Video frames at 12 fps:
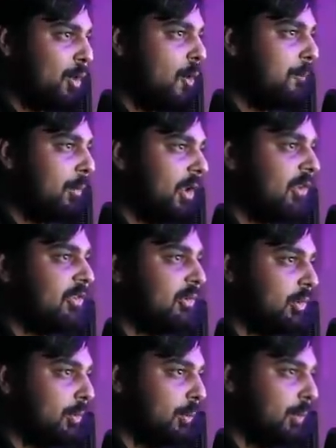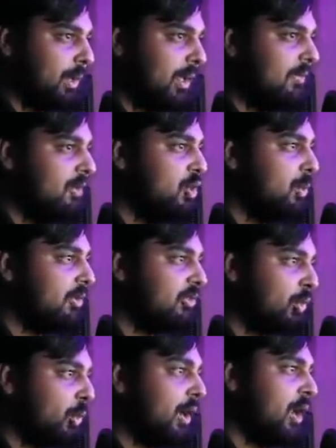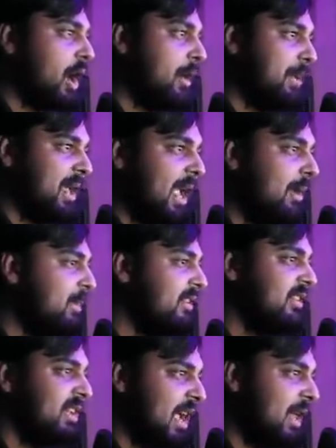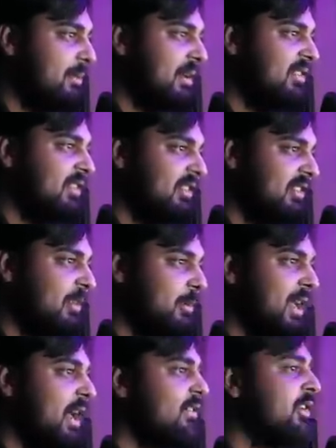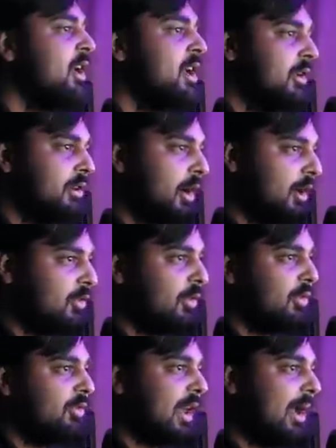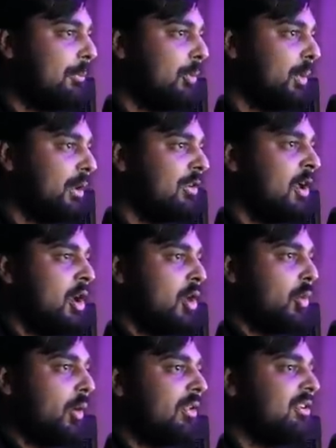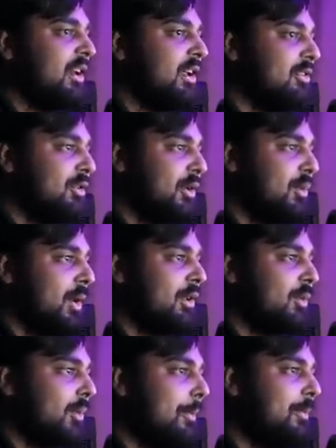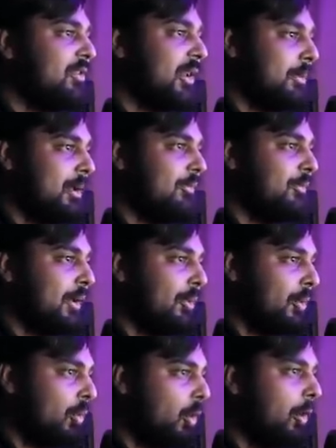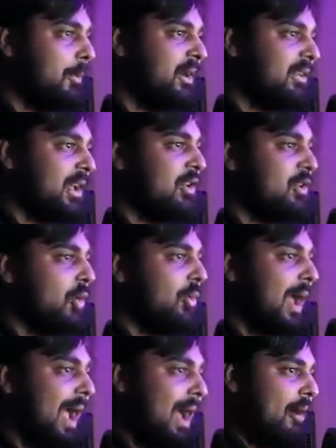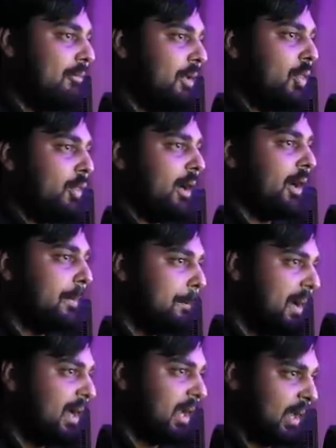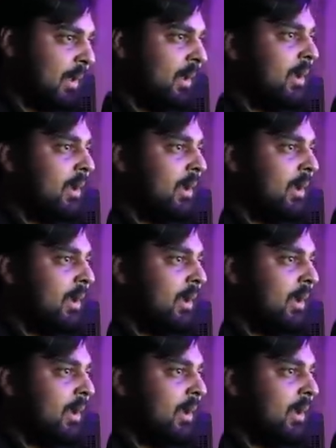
No press will even do a story on me. ABC, NBC, CBS, talk shows, tabloids. Nor does any attorney want to represent me in federal court because I don't have the money.